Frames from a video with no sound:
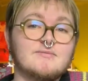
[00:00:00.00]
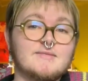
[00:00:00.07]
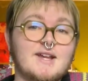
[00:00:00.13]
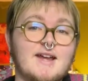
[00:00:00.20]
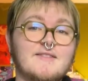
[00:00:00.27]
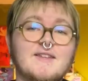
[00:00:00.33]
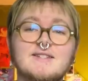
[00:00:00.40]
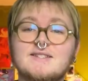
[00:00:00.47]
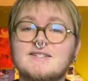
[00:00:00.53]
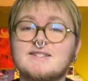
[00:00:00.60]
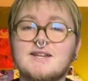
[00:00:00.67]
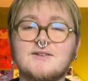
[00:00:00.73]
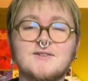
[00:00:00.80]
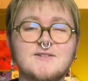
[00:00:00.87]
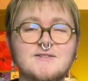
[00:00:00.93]
And that's the
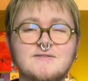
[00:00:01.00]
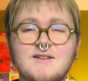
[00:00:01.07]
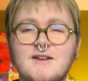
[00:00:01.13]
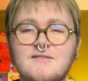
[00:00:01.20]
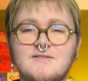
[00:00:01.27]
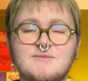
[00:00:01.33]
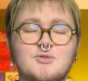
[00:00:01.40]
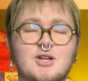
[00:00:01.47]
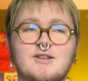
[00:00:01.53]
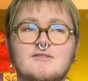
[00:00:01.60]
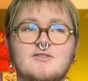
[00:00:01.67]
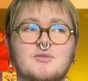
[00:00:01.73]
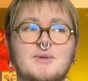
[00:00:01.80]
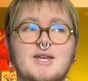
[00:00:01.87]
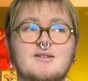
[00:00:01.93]
sound of spring
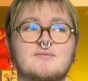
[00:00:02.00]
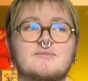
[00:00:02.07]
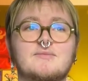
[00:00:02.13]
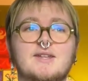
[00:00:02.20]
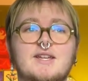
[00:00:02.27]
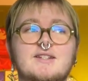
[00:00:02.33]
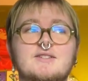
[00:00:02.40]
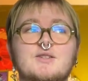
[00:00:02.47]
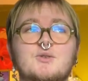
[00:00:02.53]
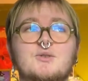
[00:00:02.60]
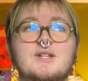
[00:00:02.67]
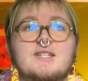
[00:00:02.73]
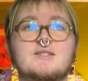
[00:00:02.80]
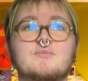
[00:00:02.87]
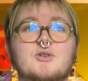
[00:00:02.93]
for me, because who
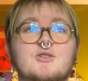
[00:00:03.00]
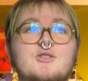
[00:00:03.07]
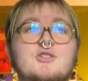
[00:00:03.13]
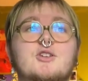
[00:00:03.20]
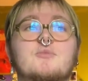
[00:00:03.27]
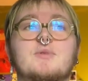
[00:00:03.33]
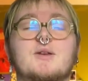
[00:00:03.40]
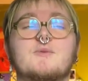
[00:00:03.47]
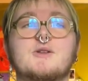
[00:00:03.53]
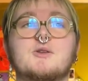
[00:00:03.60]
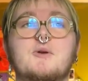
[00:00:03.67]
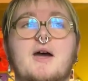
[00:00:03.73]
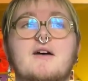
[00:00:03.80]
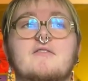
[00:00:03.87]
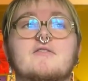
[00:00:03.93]
needs birds chirping when you
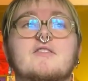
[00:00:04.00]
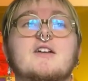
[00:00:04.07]
have